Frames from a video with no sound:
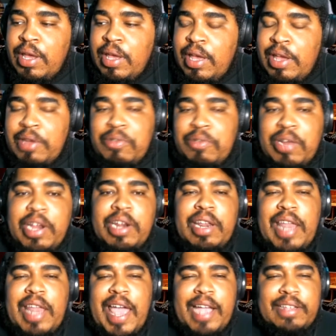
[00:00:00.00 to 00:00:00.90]
It it
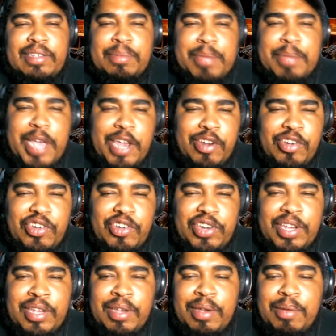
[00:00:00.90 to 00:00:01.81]
lacked some
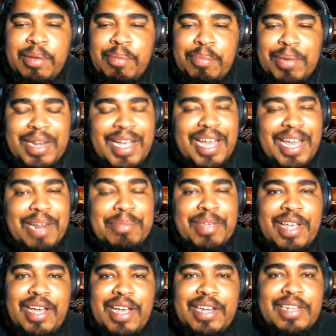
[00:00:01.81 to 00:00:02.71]
energy, but I gotta be
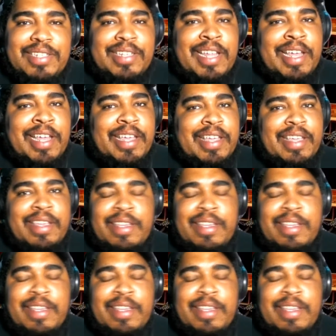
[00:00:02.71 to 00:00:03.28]
honest, like